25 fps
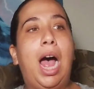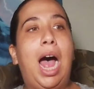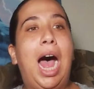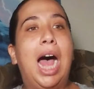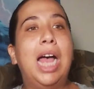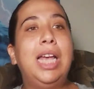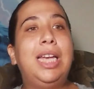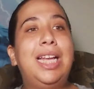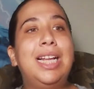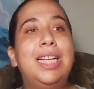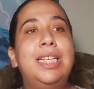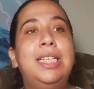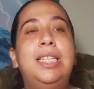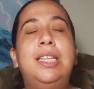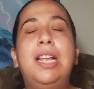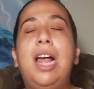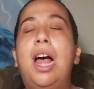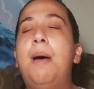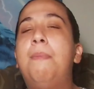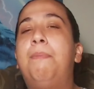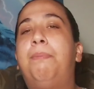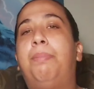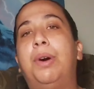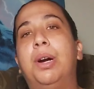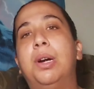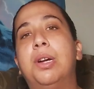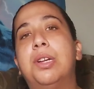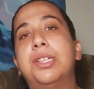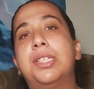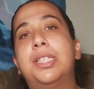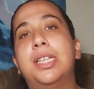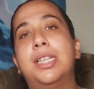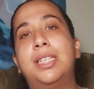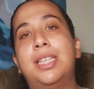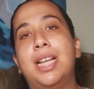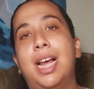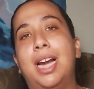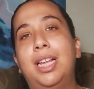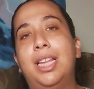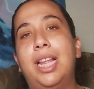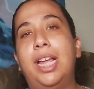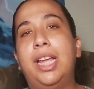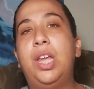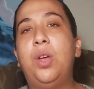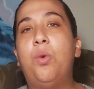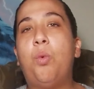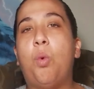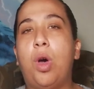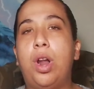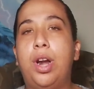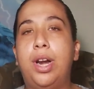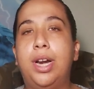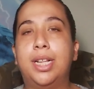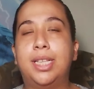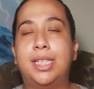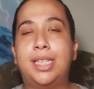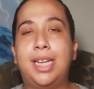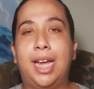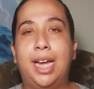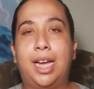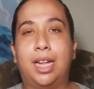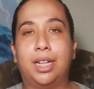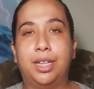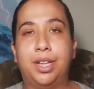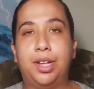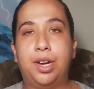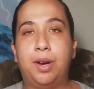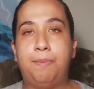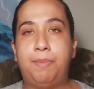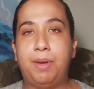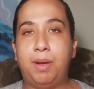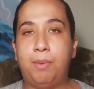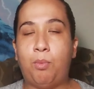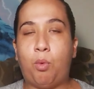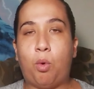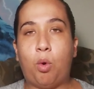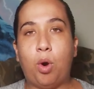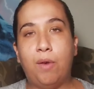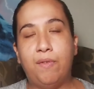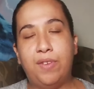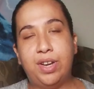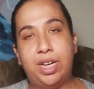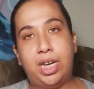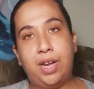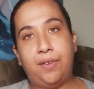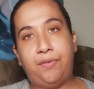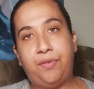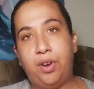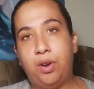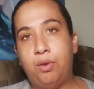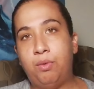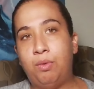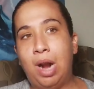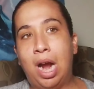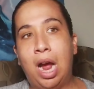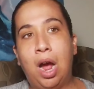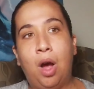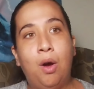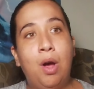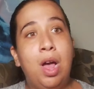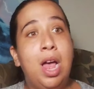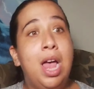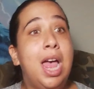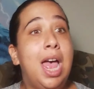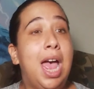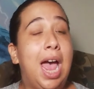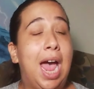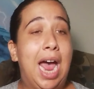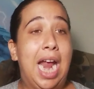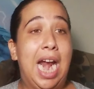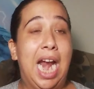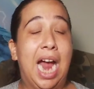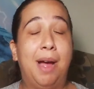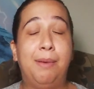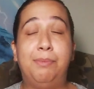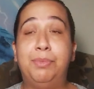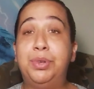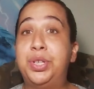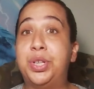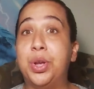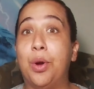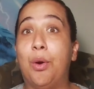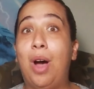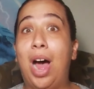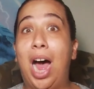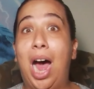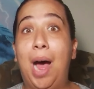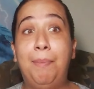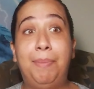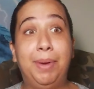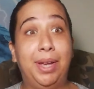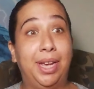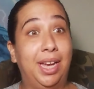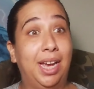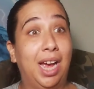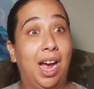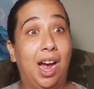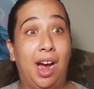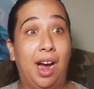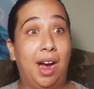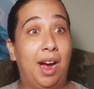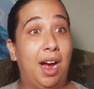I guess that Brills decided that he wanted to take a little bit more of a different route, and I'm so happy.